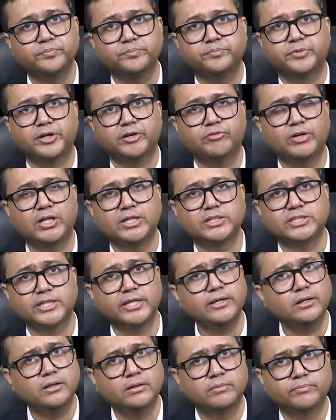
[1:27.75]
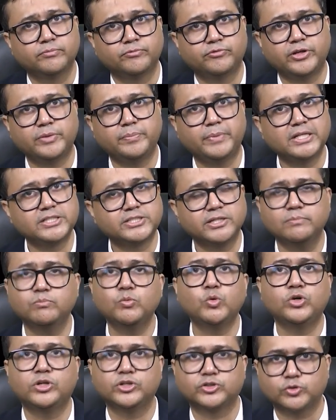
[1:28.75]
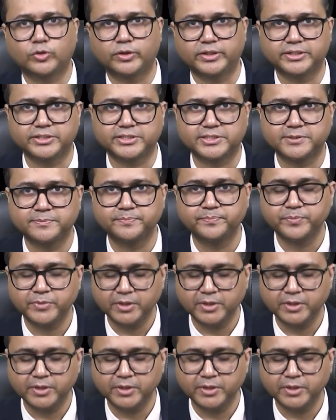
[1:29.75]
prevalence in females in mood disorders.